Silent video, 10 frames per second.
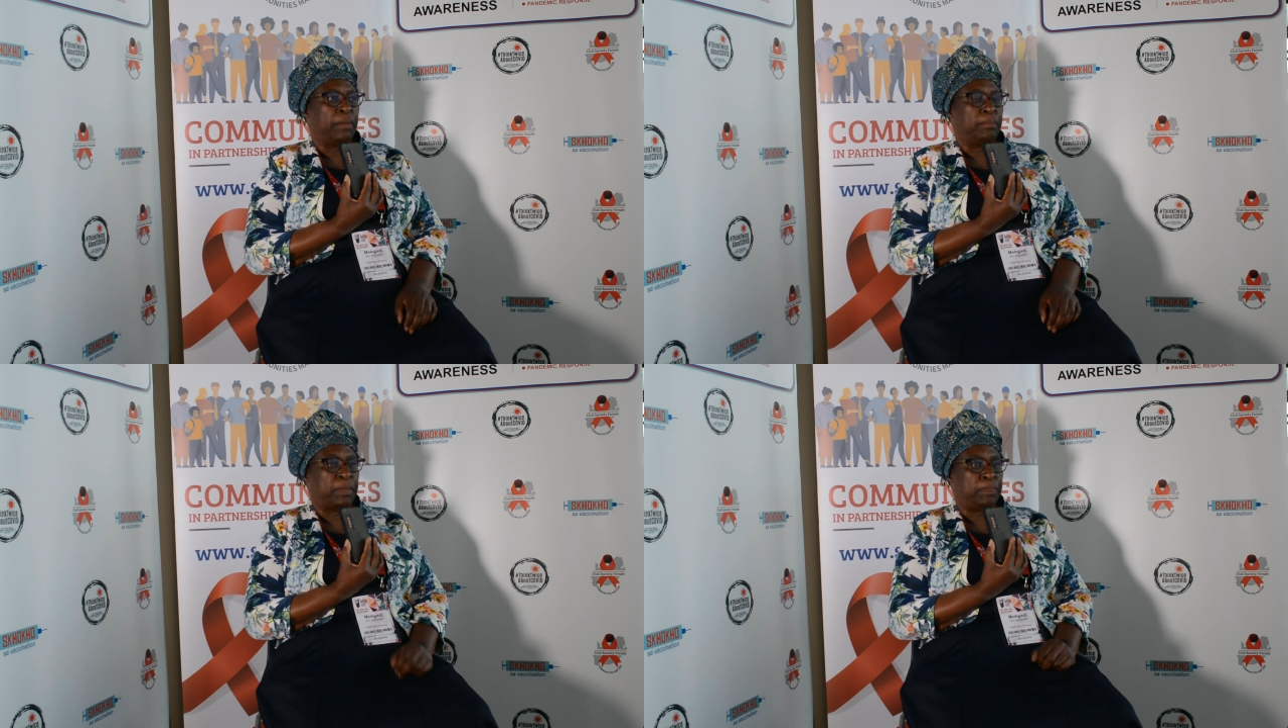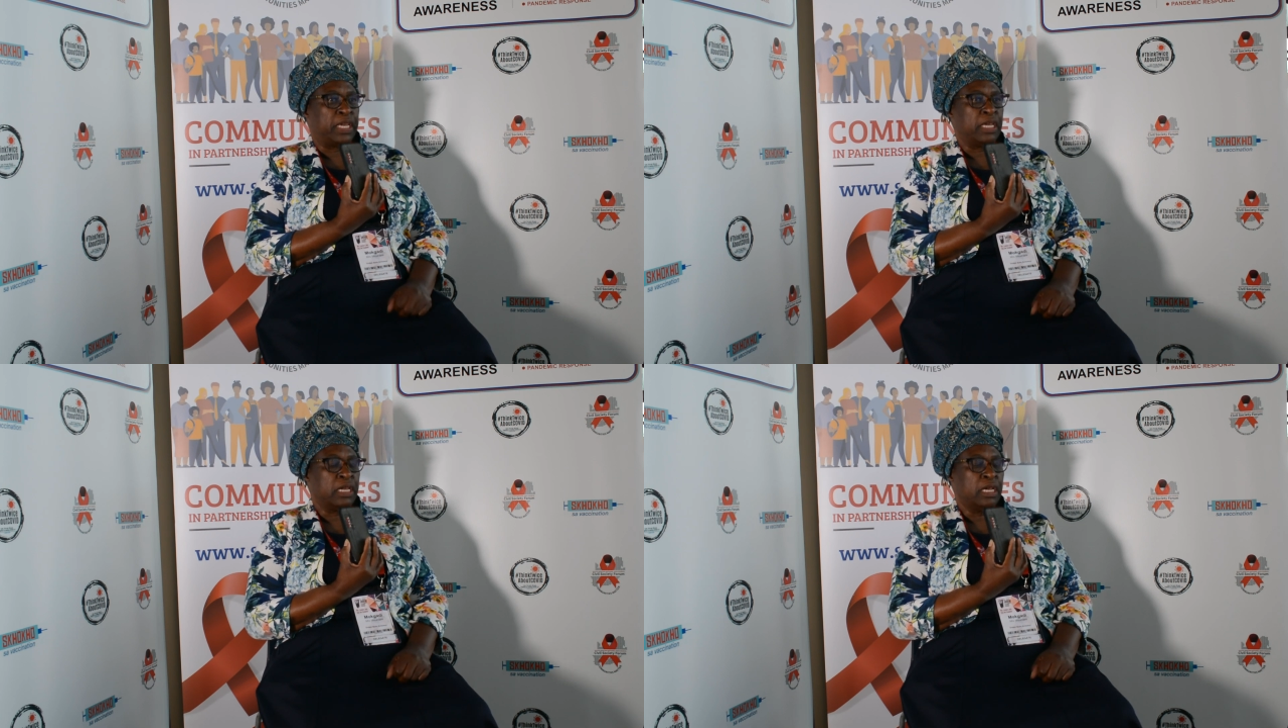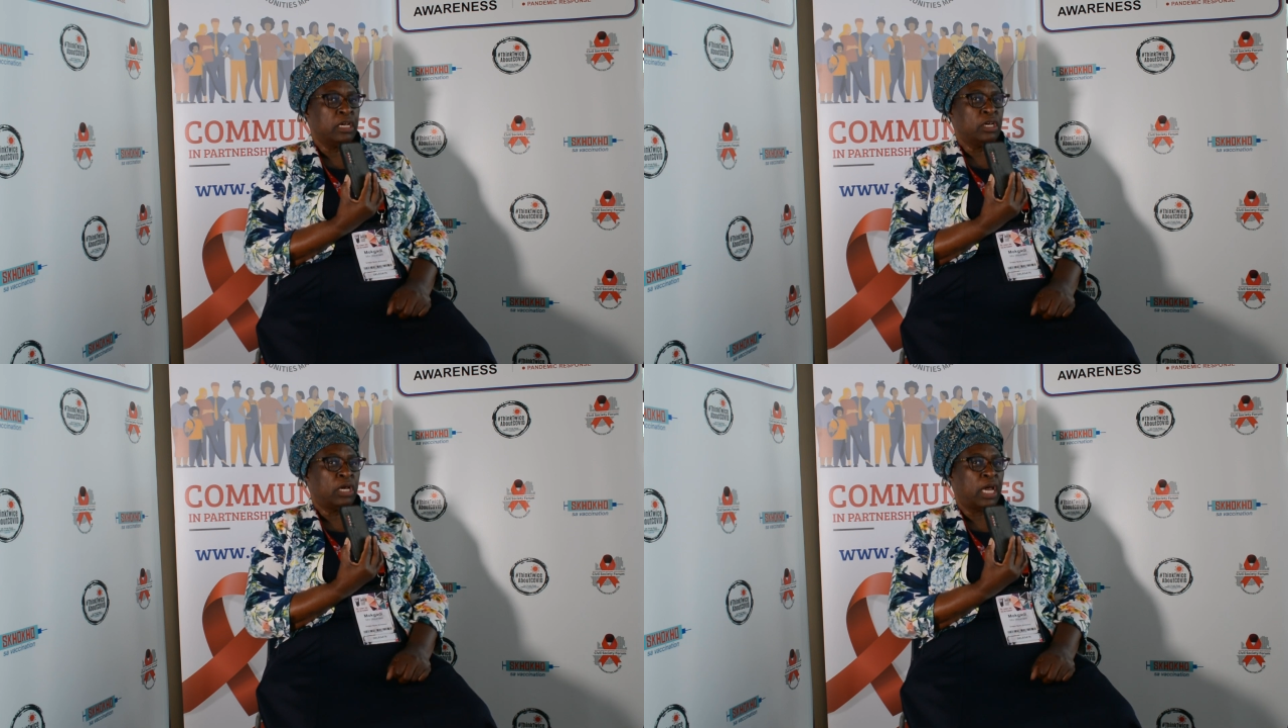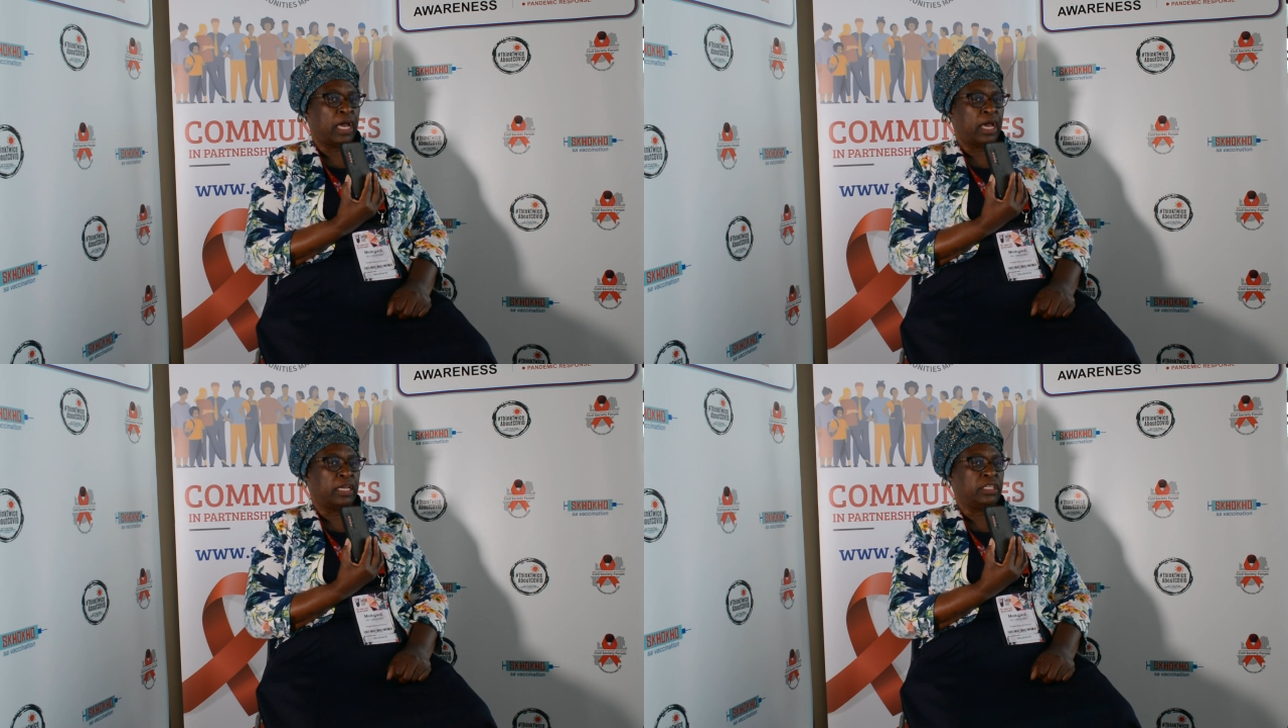mapping
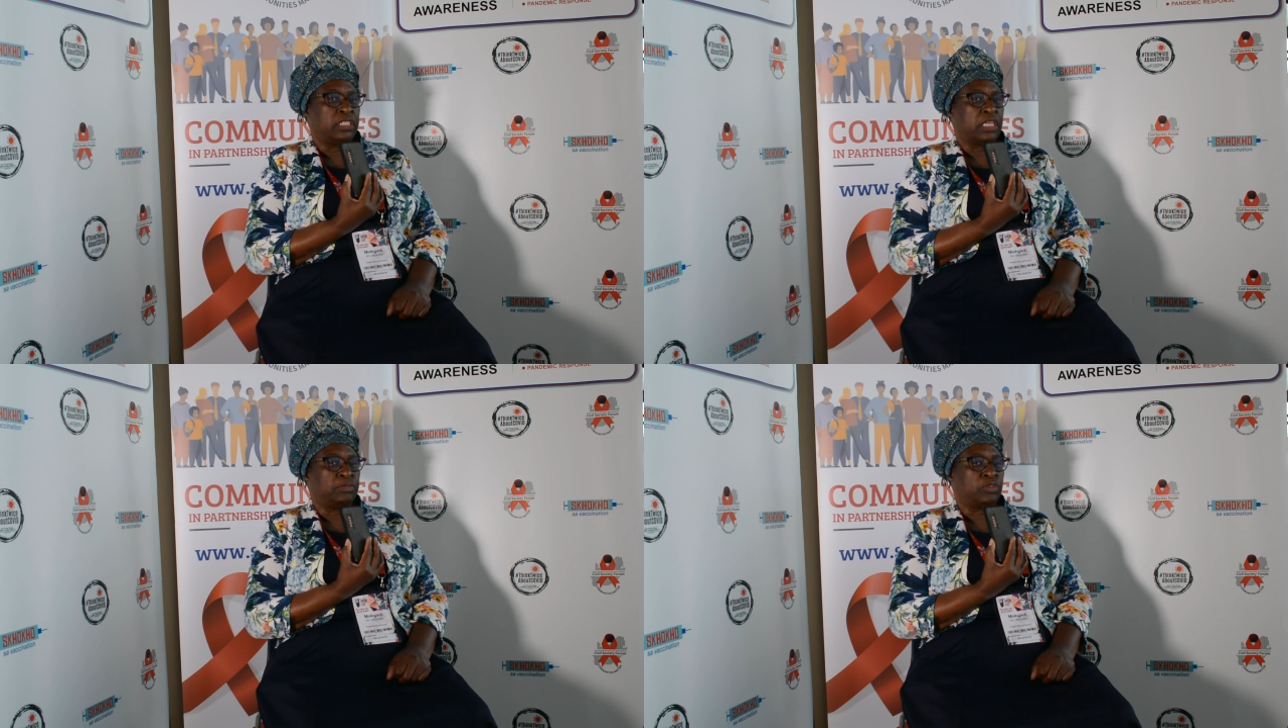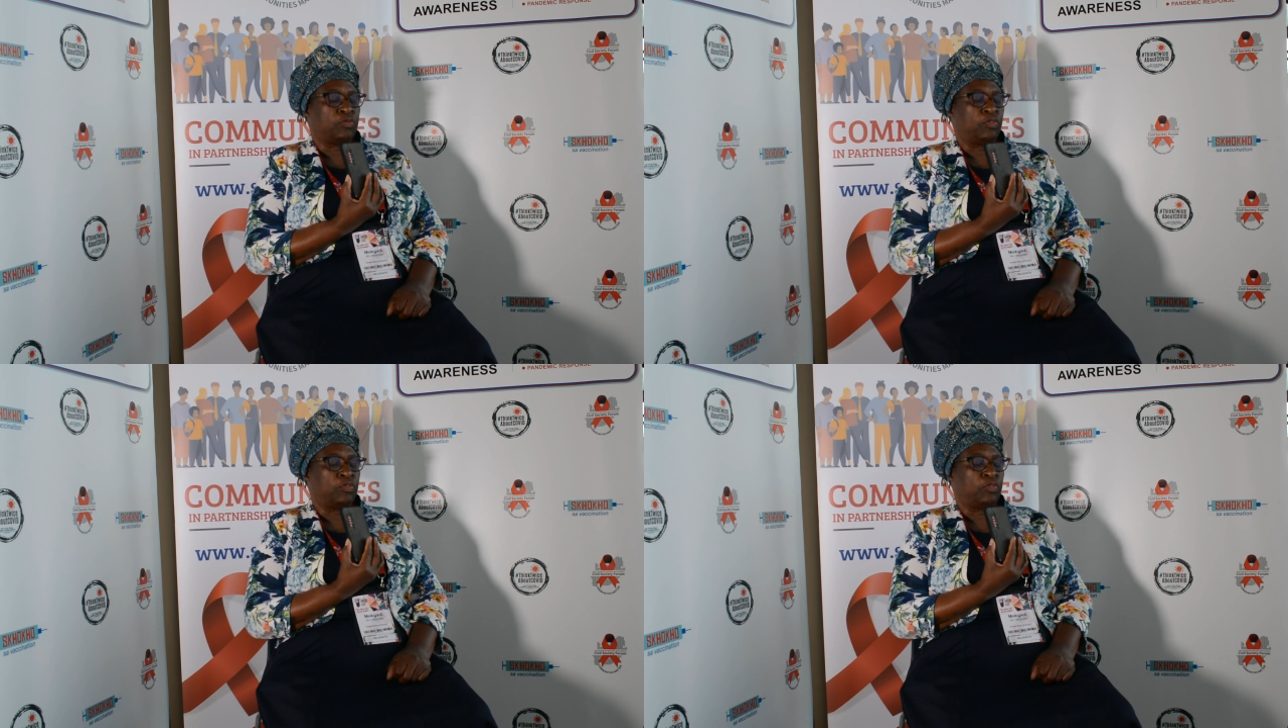uh, in terms of